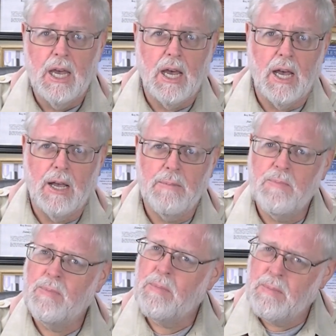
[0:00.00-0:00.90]

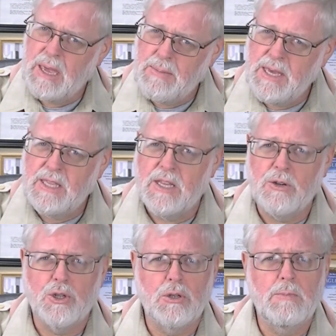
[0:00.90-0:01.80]
um, maybe
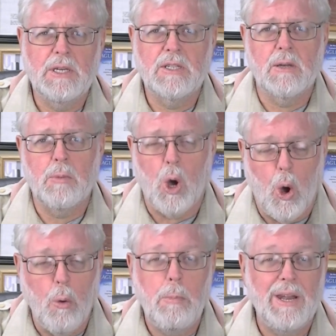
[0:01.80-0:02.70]
there should be some
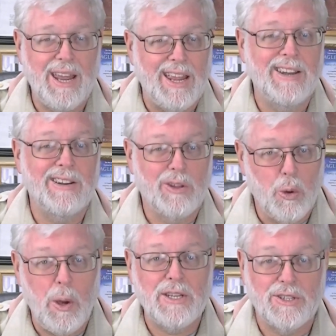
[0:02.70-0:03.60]
open ended
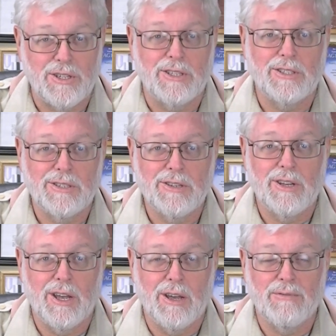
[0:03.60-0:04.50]
questions
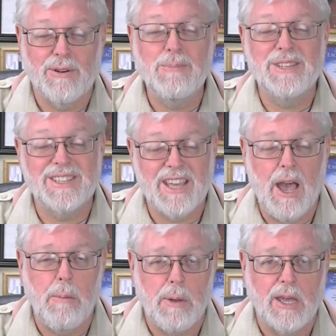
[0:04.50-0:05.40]
uh, from the
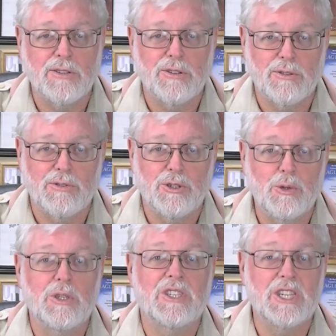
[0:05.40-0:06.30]
scoutmaster
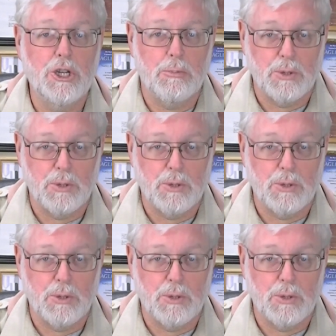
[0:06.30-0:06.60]
to the senior